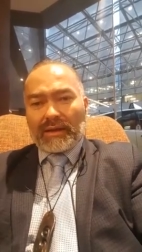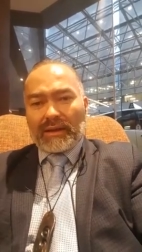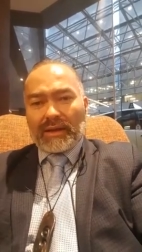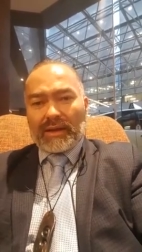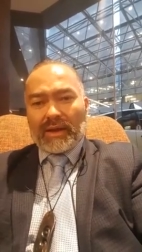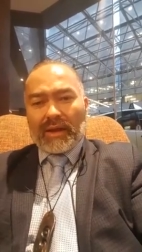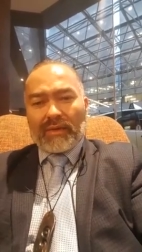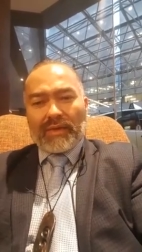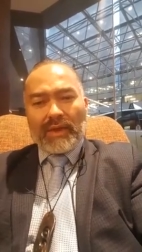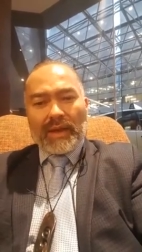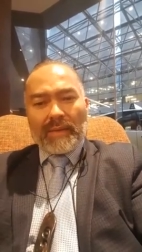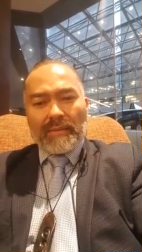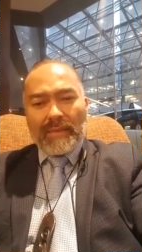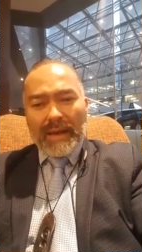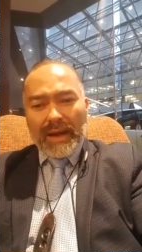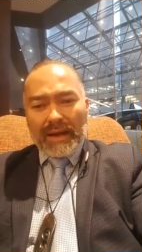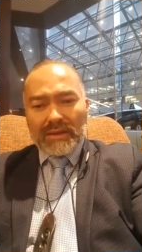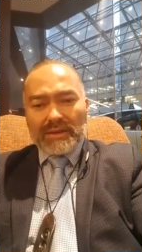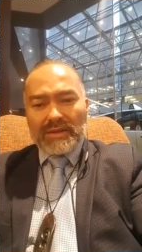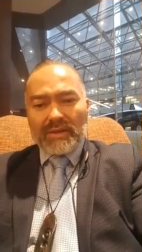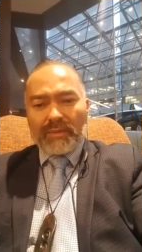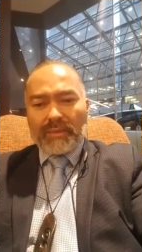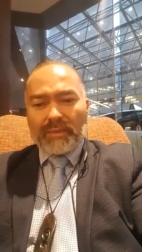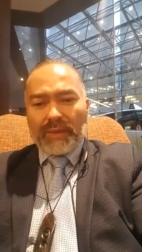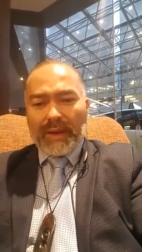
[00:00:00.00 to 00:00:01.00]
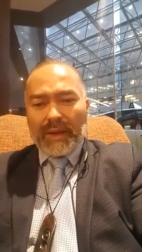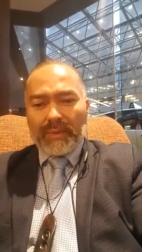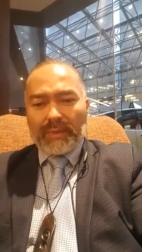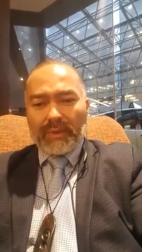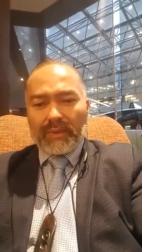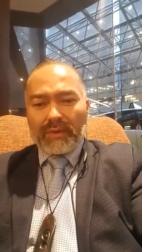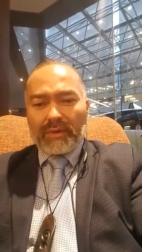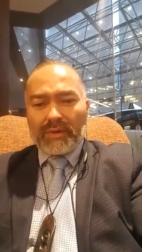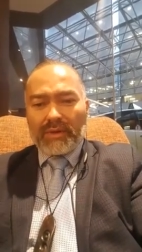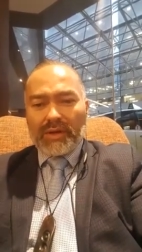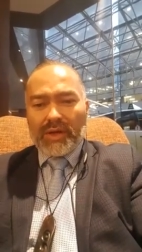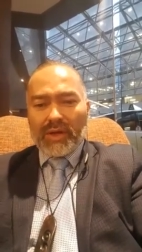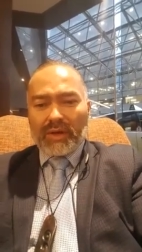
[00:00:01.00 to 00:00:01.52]
you know, the amount of people,
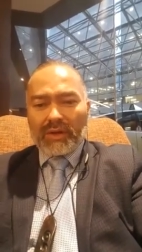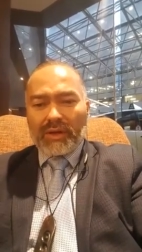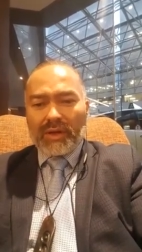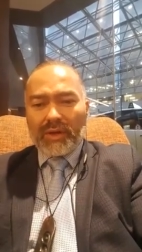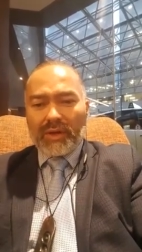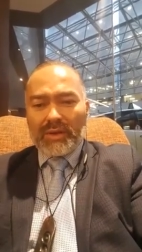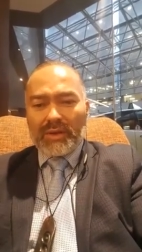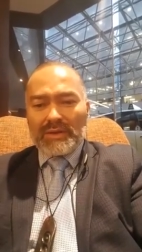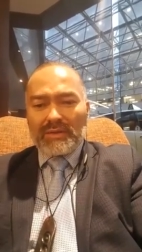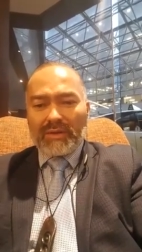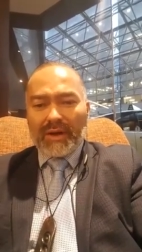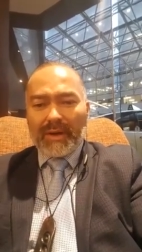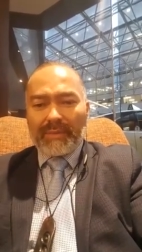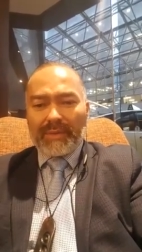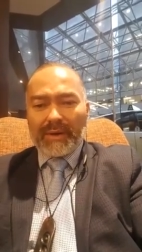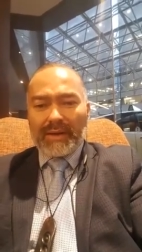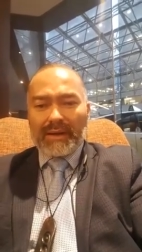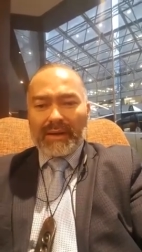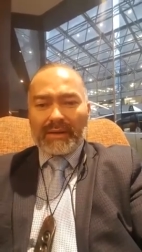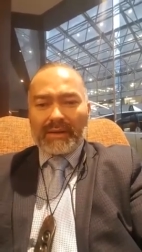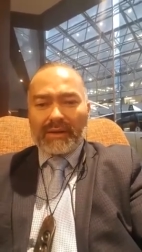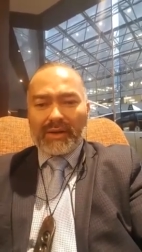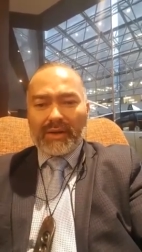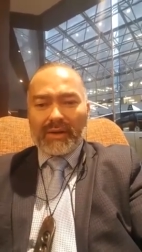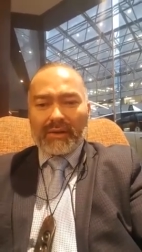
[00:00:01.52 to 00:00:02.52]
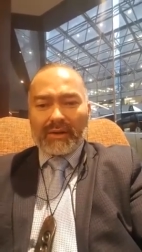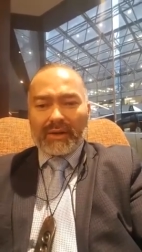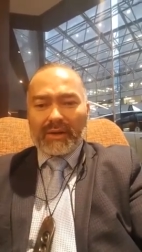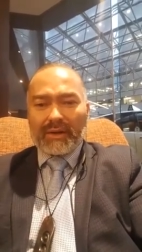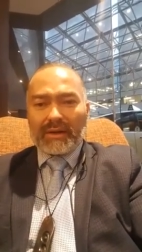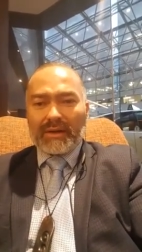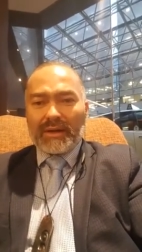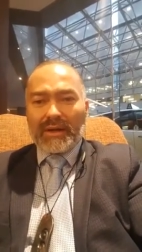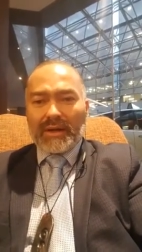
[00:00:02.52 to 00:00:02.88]
kia ora Lewis Rapana, kia ora,